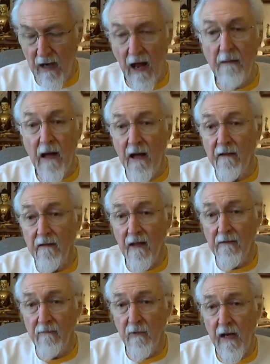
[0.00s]
I
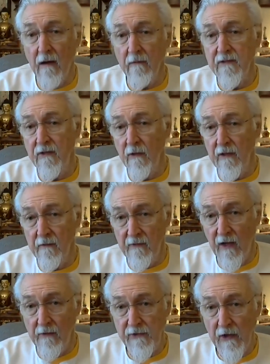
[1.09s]
when I was doing the
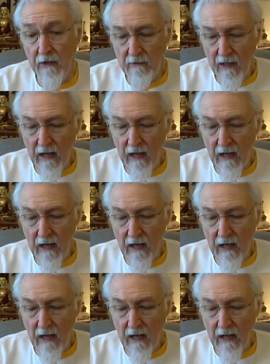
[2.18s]
Ngöndro,